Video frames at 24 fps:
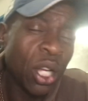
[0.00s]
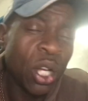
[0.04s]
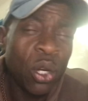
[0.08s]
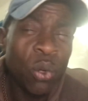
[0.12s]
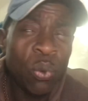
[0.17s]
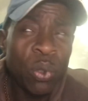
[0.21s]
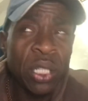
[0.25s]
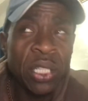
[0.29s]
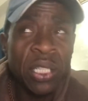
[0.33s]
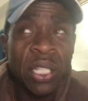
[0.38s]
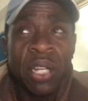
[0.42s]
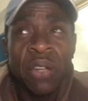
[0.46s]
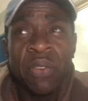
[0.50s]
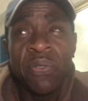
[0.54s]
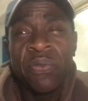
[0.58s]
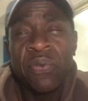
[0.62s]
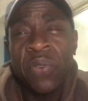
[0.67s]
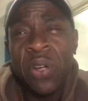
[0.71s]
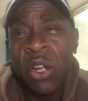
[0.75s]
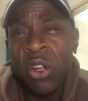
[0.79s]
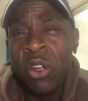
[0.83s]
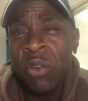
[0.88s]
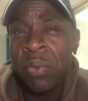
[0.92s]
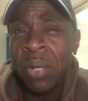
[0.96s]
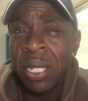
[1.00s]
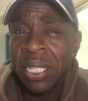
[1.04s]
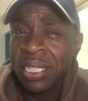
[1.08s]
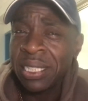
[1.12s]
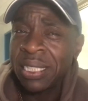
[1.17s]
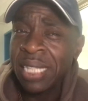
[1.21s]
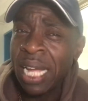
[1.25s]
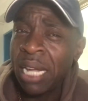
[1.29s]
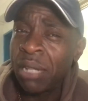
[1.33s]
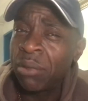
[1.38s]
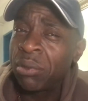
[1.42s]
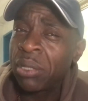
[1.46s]
which very much
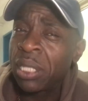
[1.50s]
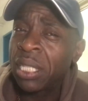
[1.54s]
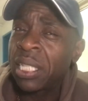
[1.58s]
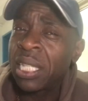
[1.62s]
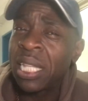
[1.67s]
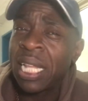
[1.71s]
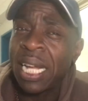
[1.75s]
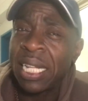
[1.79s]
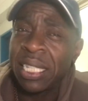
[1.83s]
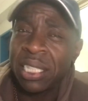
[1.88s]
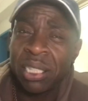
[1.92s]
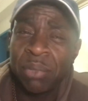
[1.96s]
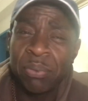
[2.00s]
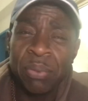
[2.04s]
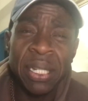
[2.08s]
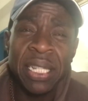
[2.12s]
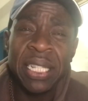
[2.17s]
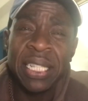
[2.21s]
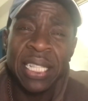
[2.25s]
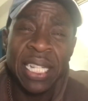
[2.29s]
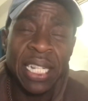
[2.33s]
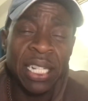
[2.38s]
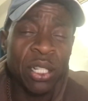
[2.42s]
sounded like to me, yeah,